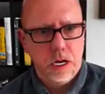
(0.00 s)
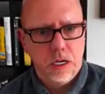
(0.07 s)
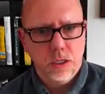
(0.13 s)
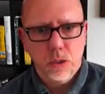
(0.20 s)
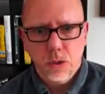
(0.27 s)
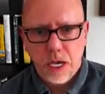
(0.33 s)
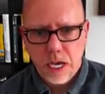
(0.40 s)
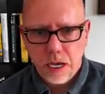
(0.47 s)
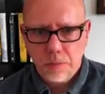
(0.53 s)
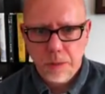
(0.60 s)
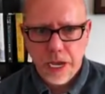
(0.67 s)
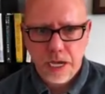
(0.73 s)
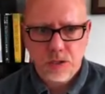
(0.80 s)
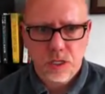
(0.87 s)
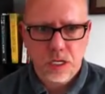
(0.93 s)
You can
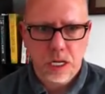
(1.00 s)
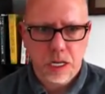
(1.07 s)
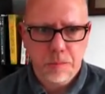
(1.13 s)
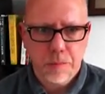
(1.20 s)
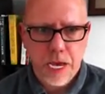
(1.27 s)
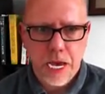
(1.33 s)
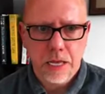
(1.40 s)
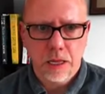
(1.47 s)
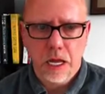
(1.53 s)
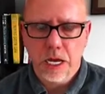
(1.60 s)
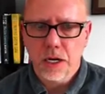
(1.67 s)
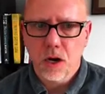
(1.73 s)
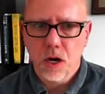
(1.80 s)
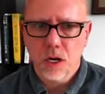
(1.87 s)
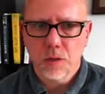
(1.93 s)
pass a command
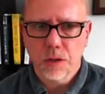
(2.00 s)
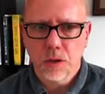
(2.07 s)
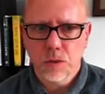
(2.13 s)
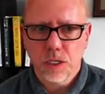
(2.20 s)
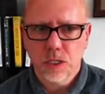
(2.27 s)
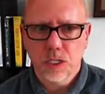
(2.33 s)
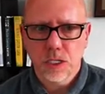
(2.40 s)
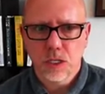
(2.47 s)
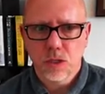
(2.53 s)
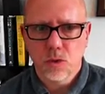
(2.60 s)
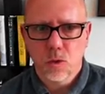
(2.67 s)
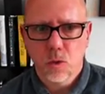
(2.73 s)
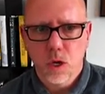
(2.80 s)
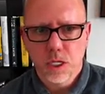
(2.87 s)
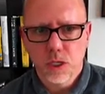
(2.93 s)
line argument, which is
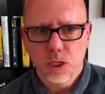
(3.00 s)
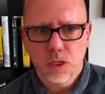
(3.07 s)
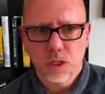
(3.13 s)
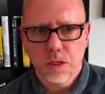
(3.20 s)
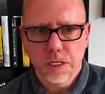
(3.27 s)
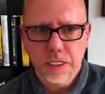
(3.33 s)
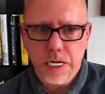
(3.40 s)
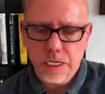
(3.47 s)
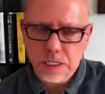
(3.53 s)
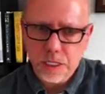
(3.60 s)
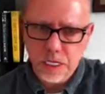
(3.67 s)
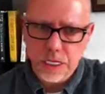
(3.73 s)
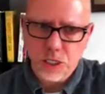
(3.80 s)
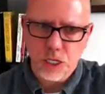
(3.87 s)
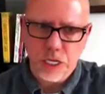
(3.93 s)
what should the
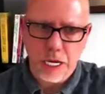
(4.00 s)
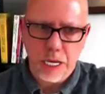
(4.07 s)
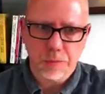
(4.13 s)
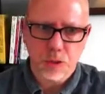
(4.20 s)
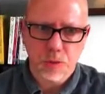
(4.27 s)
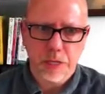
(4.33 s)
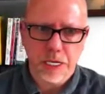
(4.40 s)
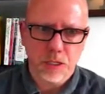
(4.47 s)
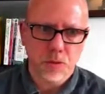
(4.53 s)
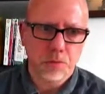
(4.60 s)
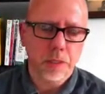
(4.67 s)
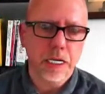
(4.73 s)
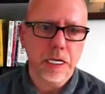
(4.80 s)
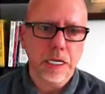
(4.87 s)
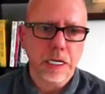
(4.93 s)
destination namespace
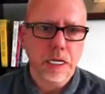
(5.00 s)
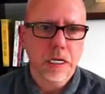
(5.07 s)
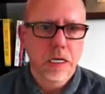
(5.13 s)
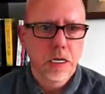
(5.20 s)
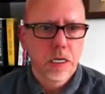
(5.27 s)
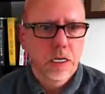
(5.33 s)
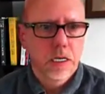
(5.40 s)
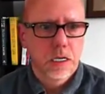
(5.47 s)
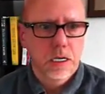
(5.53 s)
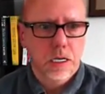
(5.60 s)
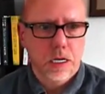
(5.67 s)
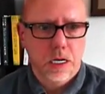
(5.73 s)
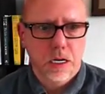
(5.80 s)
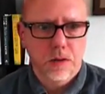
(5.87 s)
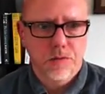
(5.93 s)
be
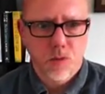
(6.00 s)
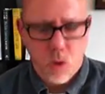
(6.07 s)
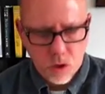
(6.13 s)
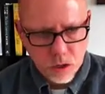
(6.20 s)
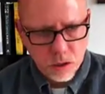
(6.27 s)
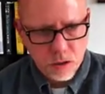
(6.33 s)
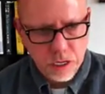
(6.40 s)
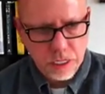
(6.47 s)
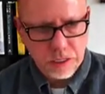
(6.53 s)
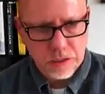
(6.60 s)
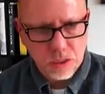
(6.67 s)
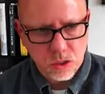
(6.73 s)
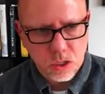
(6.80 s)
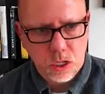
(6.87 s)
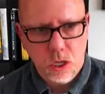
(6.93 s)
for creating
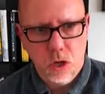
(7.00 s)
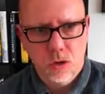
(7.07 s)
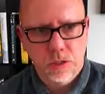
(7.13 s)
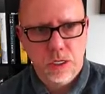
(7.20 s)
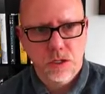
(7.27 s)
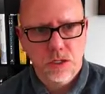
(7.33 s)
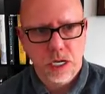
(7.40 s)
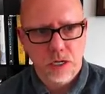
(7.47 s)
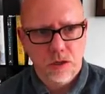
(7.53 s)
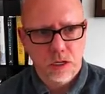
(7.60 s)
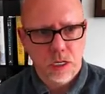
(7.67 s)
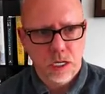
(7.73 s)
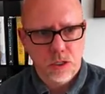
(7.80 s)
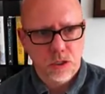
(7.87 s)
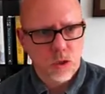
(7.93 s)
this clone Cassandra
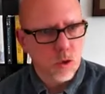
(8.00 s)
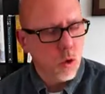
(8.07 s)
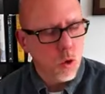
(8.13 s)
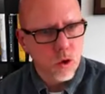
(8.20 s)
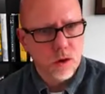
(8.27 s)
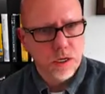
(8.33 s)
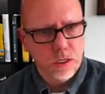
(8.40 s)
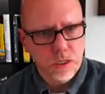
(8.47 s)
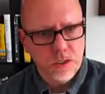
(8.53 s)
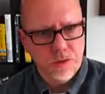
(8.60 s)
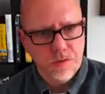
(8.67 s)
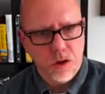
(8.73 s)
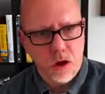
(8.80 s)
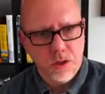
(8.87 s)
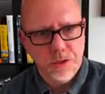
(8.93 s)
cluster, or it'll
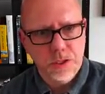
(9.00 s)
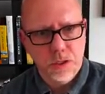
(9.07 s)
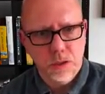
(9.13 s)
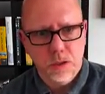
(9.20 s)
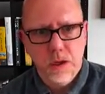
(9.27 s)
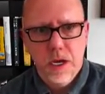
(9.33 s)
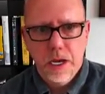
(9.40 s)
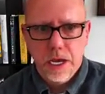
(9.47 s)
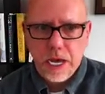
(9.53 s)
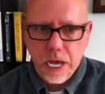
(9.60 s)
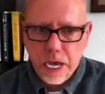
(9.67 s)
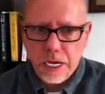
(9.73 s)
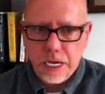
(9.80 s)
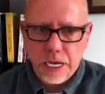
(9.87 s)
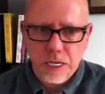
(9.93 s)
default to
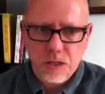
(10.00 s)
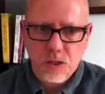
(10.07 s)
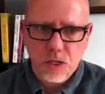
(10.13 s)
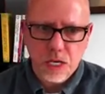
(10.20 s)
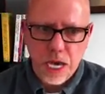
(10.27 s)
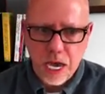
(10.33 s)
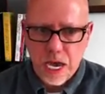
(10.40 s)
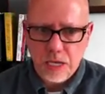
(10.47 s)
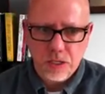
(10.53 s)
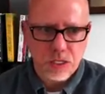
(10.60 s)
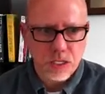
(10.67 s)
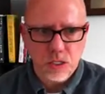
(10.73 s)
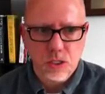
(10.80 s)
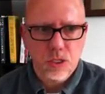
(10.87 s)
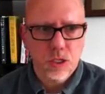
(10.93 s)

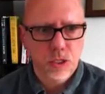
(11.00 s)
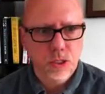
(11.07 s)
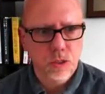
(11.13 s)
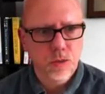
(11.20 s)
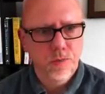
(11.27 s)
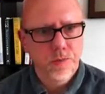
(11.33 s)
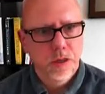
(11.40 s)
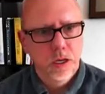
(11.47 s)
ns-cas-sys2.